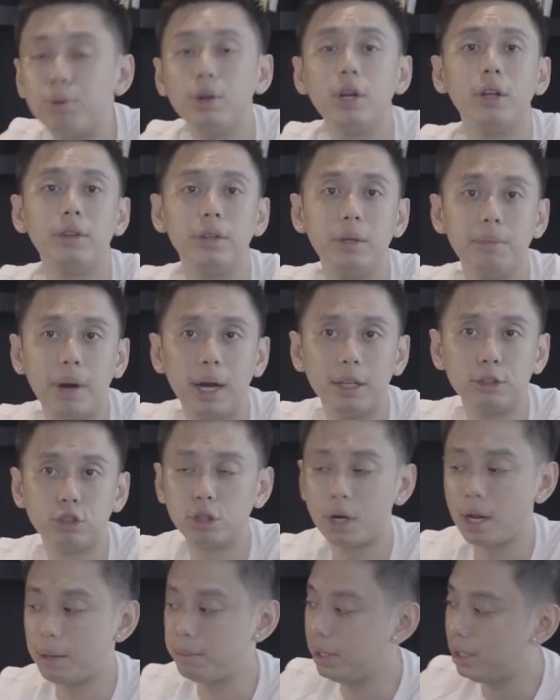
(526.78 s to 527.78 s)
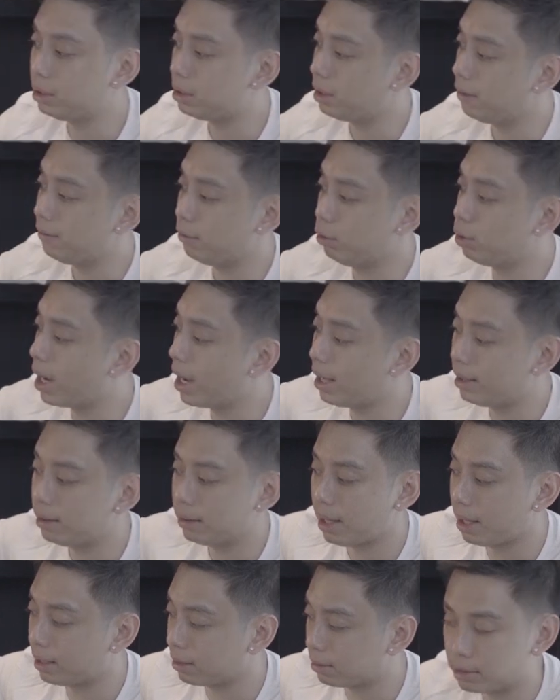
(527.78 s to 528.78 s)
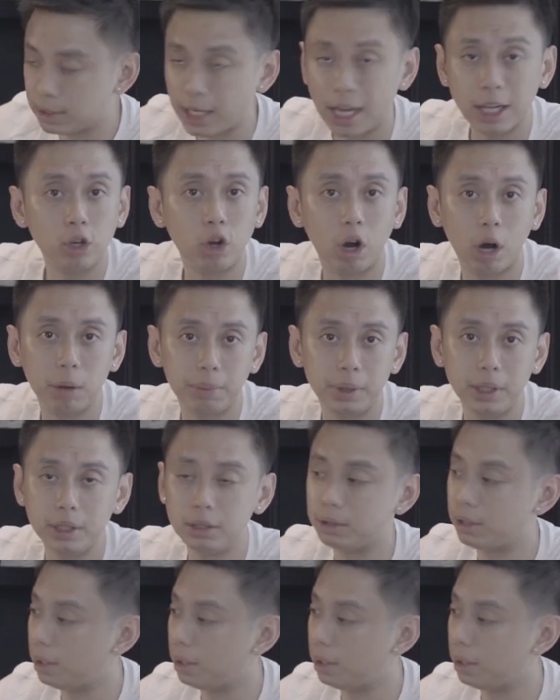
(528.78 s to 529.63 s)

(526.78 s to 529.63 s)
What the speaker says: print on demand. So that means if you get like 10 copies,